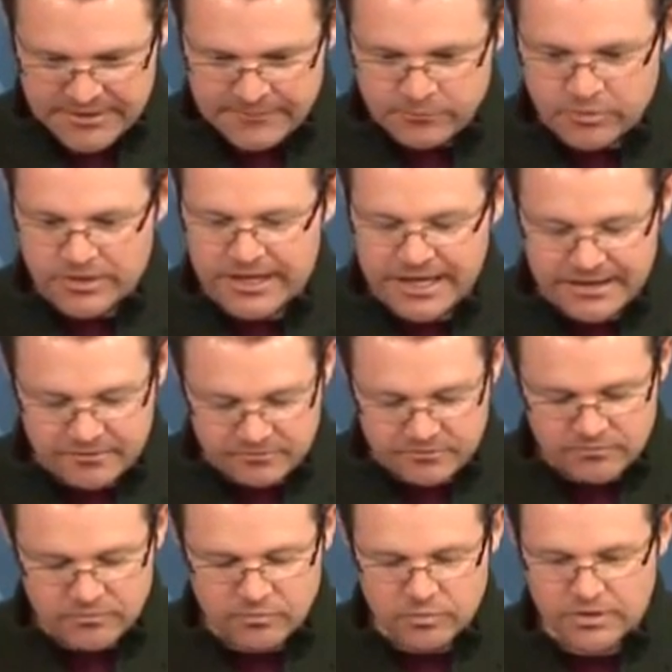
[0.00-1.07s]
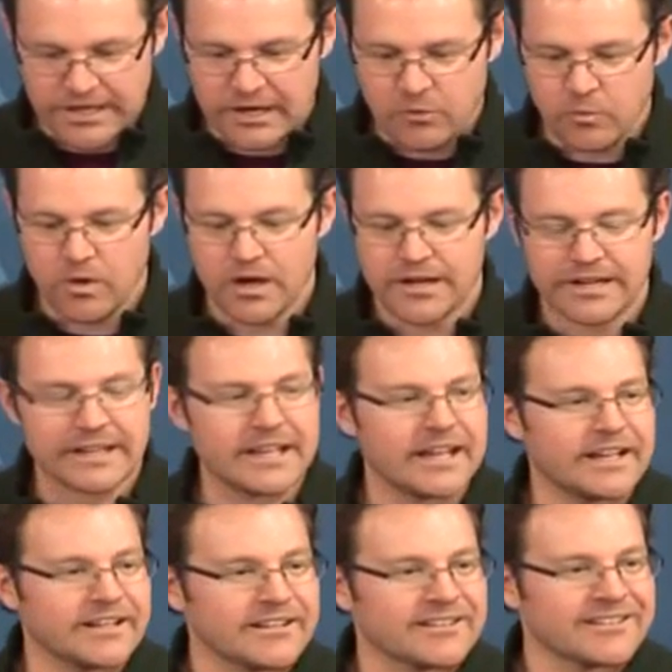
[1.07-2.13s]
will get 1
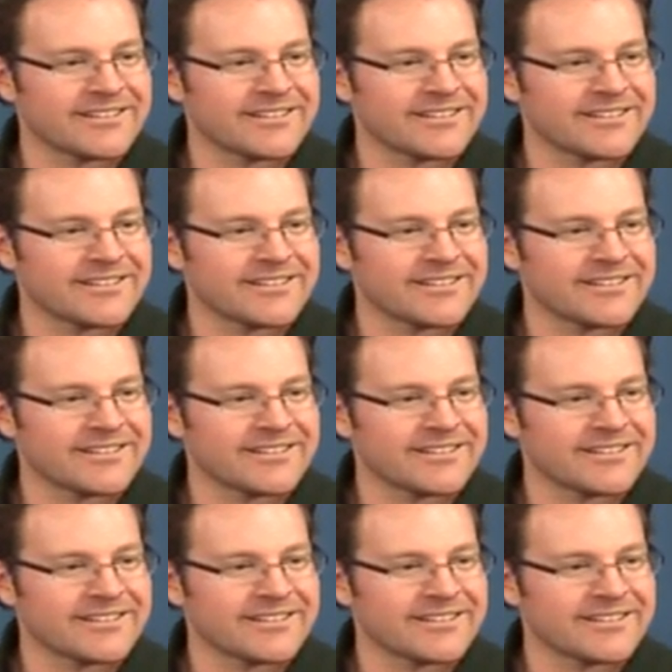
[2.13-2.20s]
again.